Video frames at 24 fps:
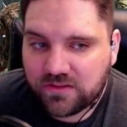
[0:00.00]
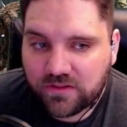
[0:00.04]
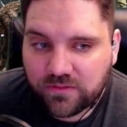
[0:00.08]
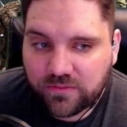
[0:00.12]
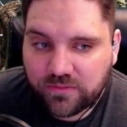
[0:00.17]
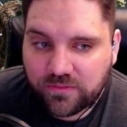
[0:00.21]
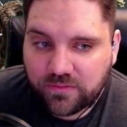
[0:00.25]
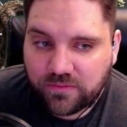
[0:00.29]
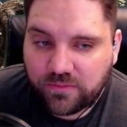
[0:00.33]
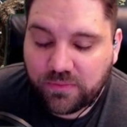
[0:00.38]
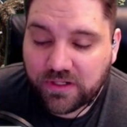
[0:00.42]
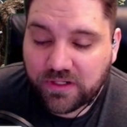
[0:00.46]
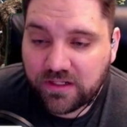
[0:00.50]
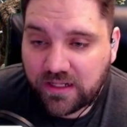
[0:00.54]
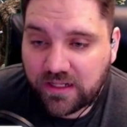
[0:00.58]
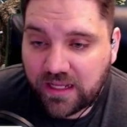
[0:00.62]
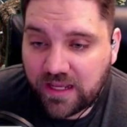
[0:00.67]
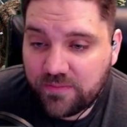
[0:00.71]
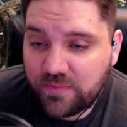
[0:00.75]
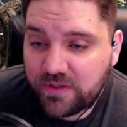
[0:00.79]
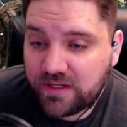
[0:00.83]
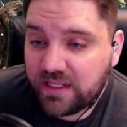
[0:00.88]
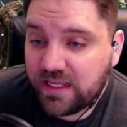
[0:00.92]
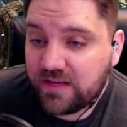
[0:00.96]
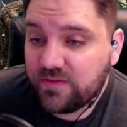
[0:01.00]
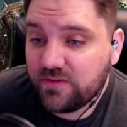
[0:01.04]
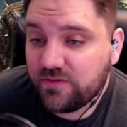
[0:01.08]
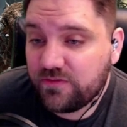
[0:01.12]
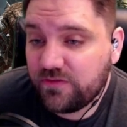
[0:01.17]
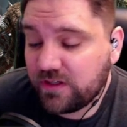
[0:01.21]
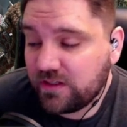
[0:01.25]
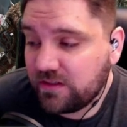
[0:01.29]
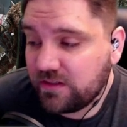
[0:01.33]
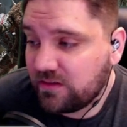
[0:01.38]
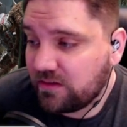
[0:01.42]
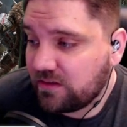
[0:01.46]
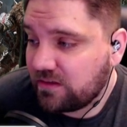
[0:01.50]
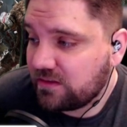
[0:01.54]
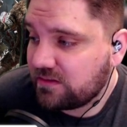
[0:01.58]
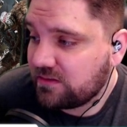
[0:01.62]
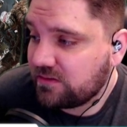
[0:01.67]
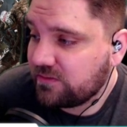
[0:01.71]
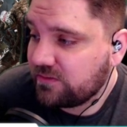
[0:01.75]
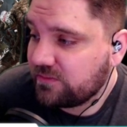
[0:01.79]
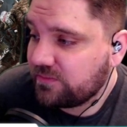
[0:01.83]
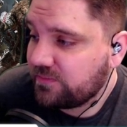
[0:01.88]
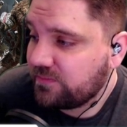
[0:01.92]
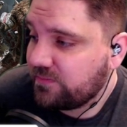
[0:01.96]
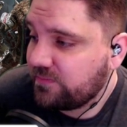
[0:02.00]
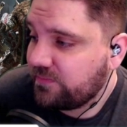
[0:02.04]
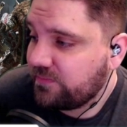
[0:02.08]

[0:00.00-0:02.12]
So I've been having fun on it though.